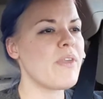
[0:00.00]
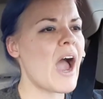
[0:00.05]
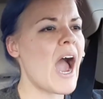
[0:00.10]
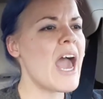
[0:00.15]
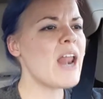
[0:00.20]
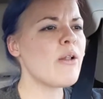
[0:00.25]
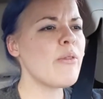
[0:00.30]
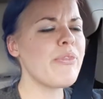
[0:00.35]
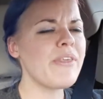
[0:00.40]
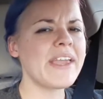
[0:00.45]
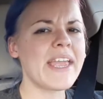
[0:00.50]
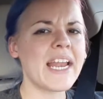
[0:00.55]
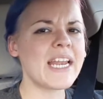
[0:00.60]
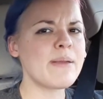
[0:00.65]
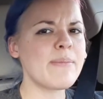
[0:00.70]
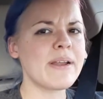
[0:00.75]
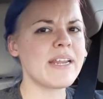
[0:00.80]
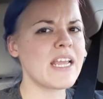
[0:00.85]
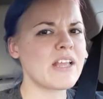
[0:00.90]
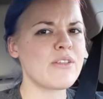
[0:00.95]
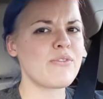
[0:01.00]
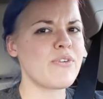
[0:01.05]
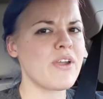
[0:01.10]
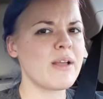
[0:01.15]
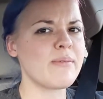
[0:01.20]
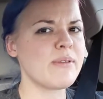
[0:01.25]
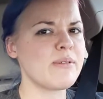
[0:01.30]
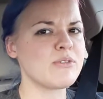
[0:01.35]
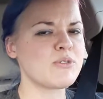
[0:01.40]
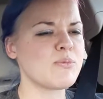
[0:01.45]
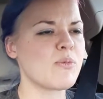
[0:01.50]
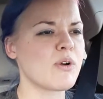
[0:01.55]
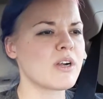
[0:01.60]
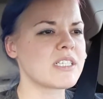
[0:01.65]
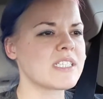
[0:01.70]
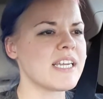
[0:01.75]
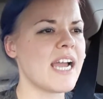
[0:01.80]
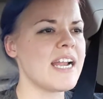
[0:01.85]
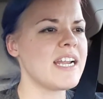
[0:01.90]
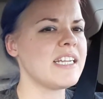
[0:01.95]
I don't think anybody in the family was more
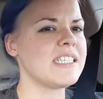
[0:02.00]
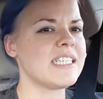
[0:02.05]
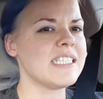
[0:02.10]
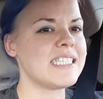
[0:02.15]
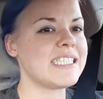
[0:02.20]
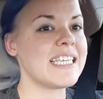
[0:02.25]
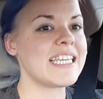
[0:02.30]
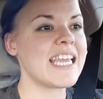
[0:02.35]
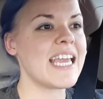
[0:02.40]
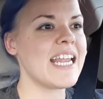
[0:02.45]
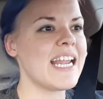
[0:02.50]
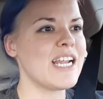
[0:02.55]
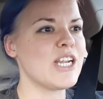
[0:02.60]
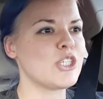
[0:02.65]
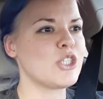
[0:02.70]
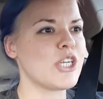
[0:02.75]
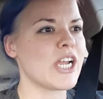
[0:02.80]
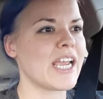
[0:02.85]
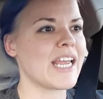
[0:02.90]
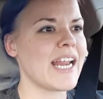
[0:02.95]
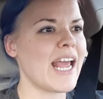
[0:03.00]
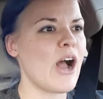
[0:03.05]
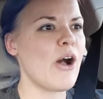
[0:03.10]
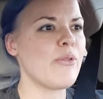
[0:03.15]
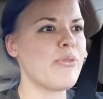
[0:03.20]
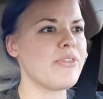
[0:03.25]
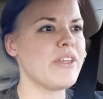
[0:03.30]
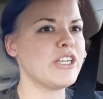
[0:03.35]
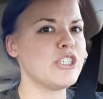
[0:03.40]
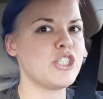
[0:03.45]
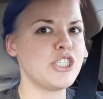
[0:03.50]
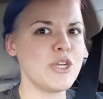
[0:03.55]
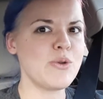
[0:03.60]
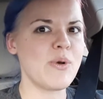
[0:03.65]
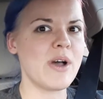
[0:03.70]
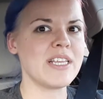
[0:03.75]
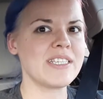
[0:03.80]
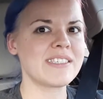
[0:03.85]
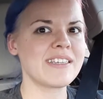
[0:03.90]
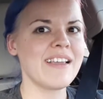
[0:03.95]
excited to see it and to check it out than she
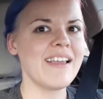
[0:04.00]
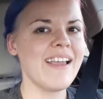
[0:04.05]
was.